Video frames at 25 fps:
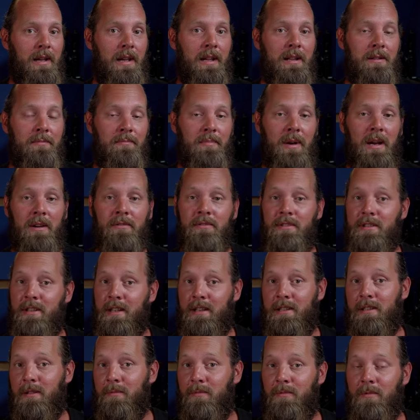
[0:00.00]
and power
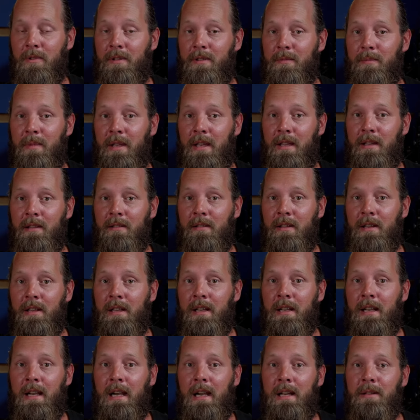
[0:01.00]
setup with me.
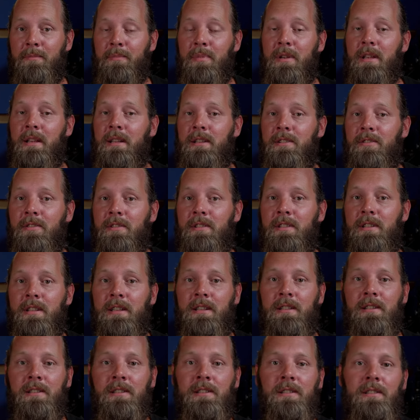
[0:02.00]
I'd be
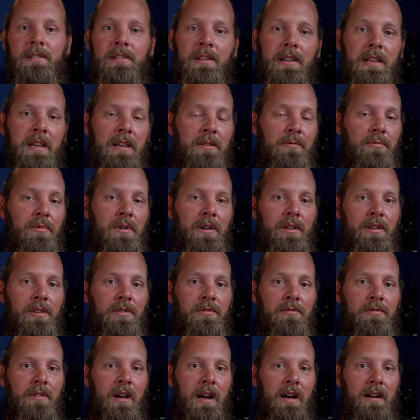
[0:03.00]
interested to see what
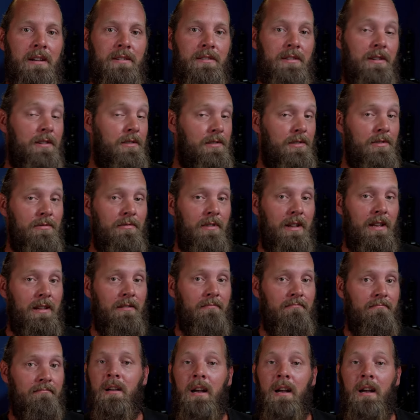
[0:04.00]
you guys are doing.